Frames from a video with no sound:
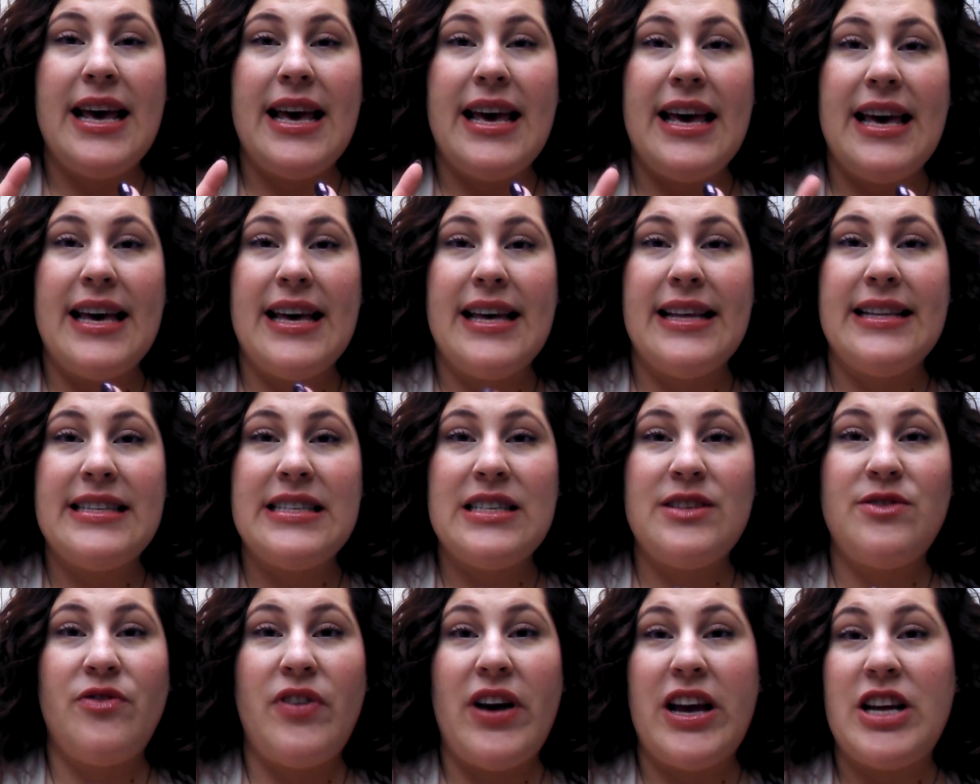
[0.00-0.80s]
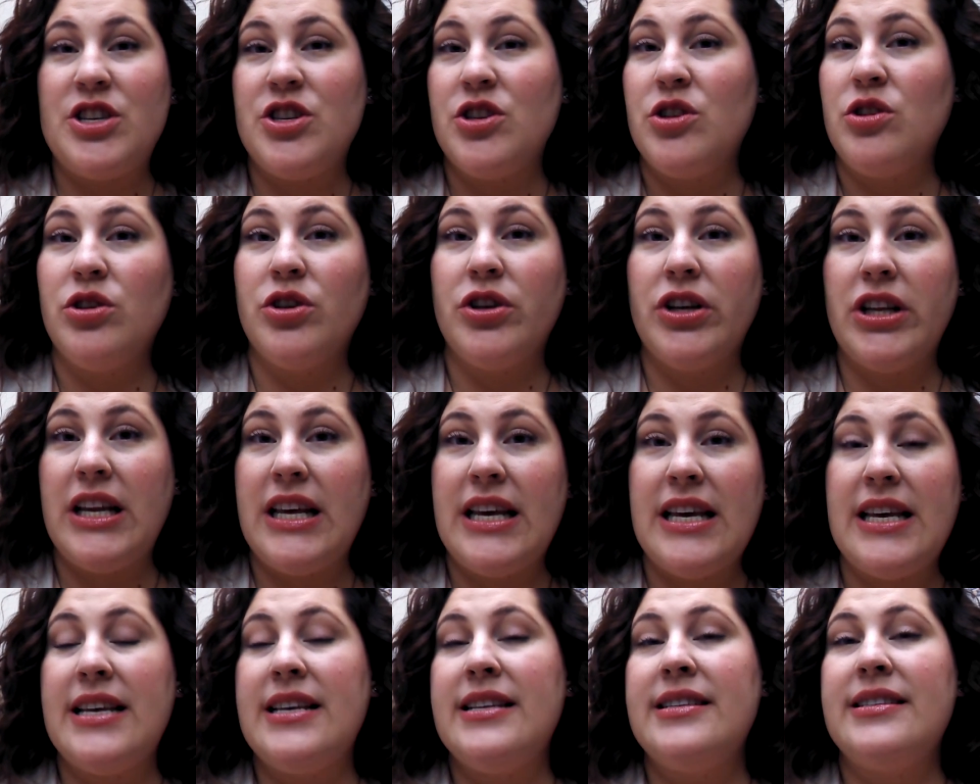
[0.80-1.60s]
it's facial
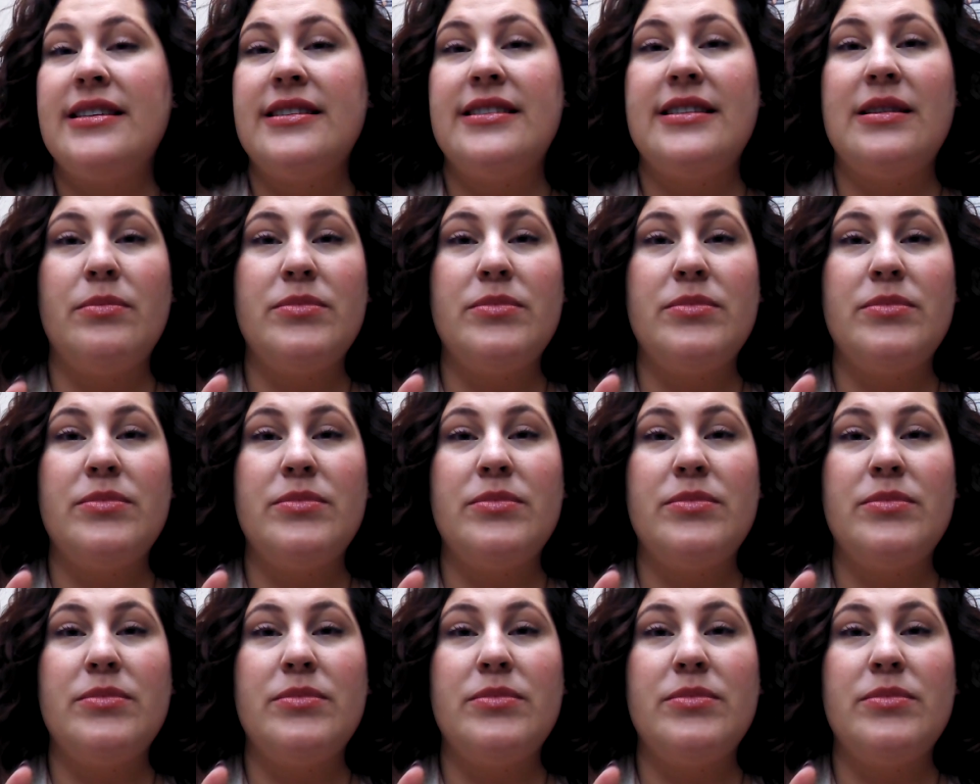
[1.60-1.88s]
goodies,